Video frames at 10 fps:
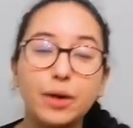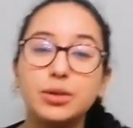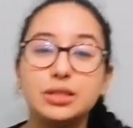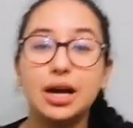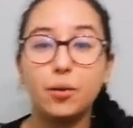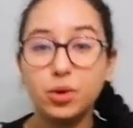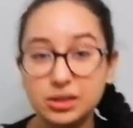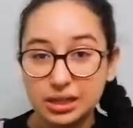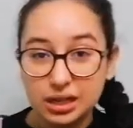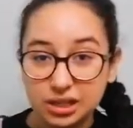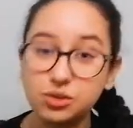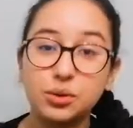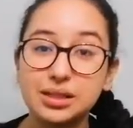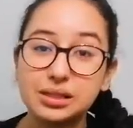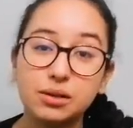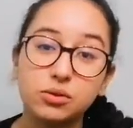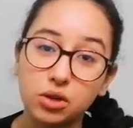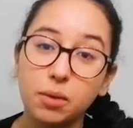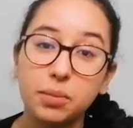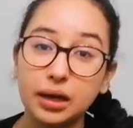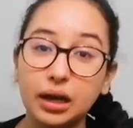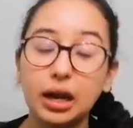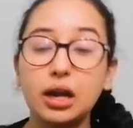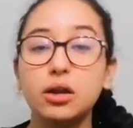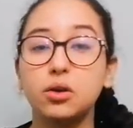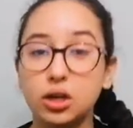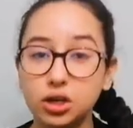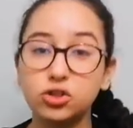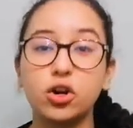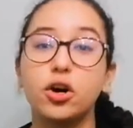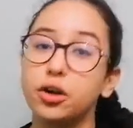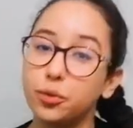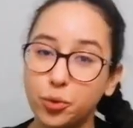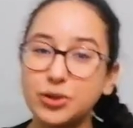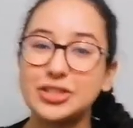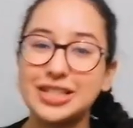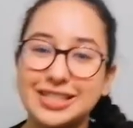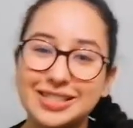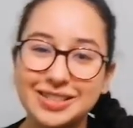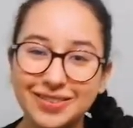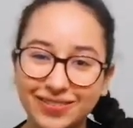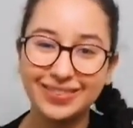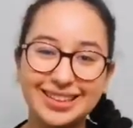I wish that was an interesting topic and you enjoyed watching it.